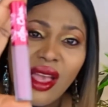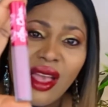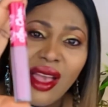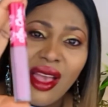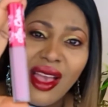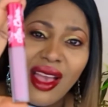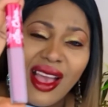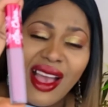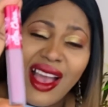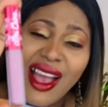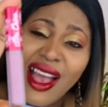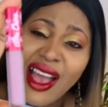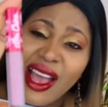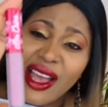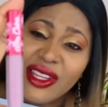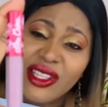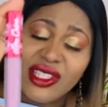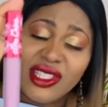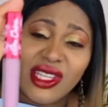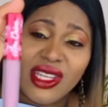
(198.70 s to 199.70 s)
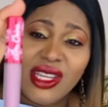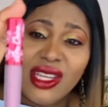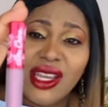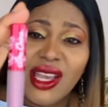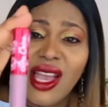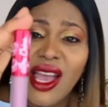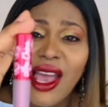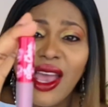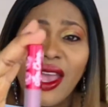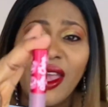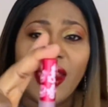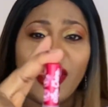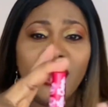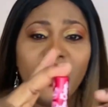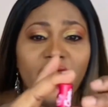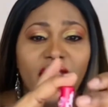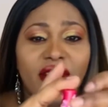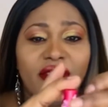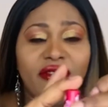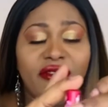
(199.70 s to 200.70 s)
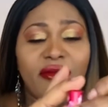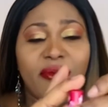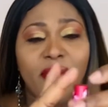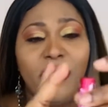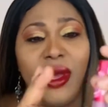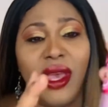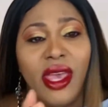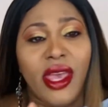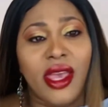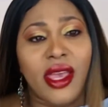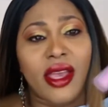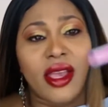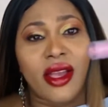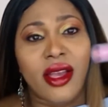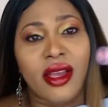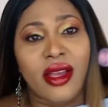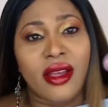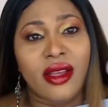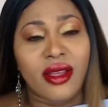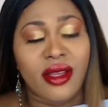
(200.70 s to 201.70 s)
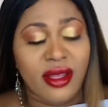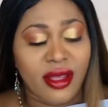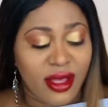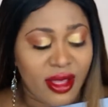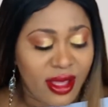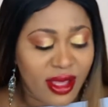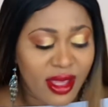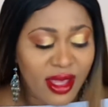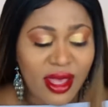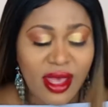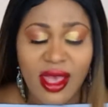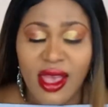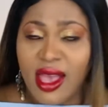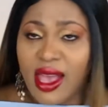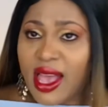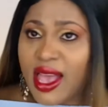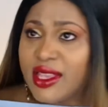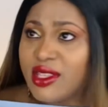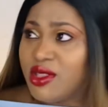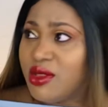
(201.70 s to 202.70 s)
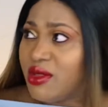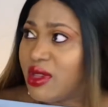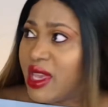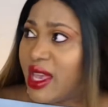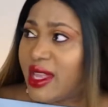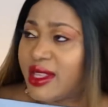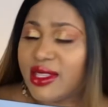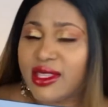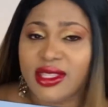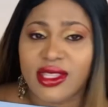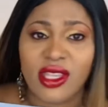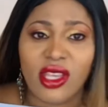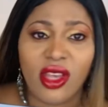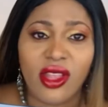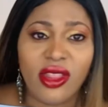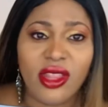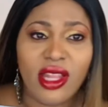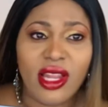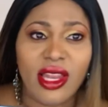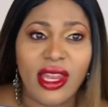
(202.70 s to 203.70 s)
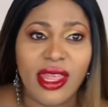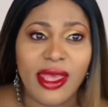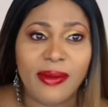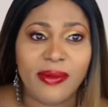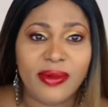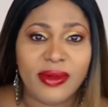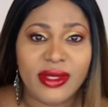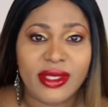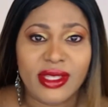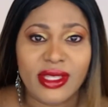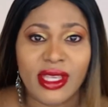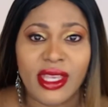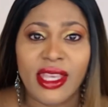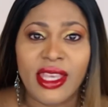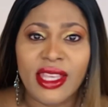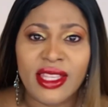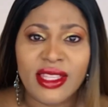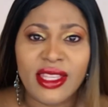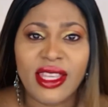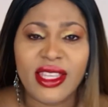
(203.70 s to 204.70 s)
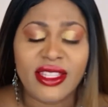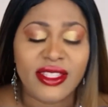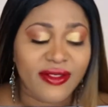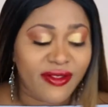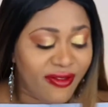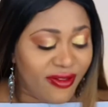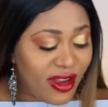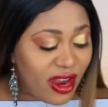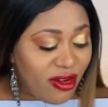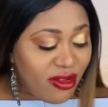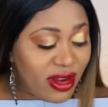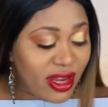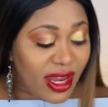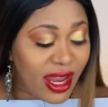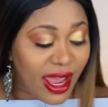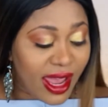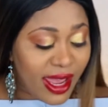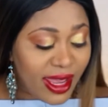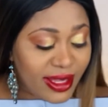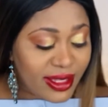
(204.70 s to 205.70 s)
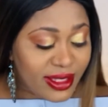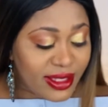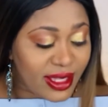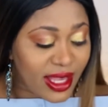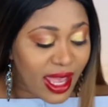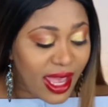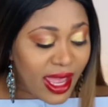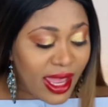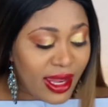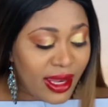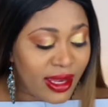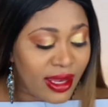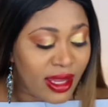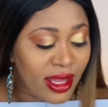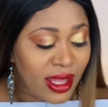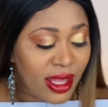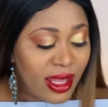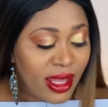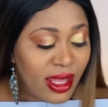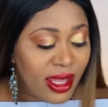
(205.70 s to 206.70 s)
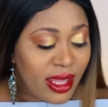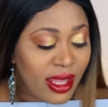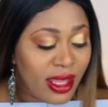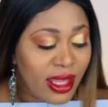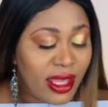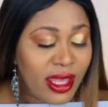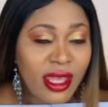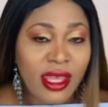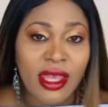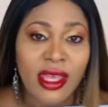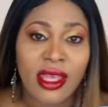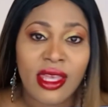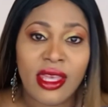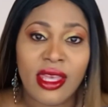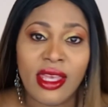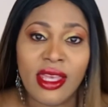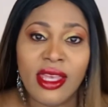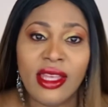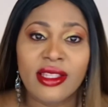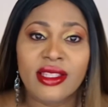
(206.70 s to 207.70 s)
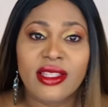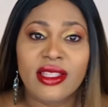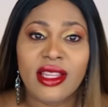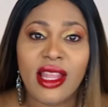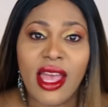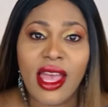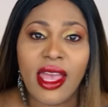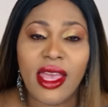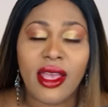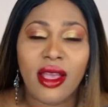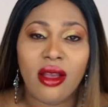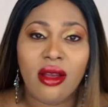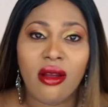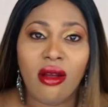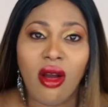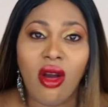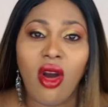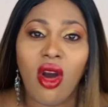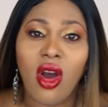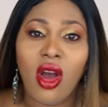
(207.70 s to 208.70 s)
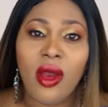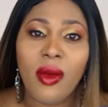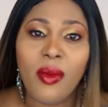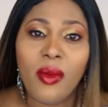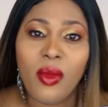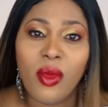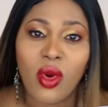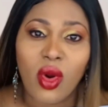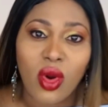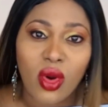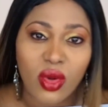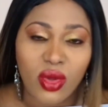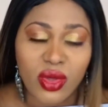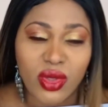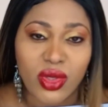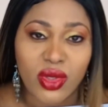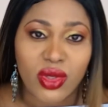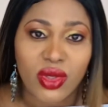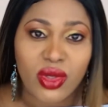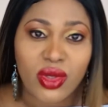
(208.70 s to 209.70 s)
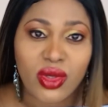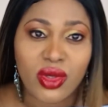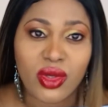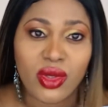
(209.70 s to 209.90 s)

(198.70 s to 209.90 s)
a hashy kind of pink, as you can see on the lips. It's very nice, and it's like almost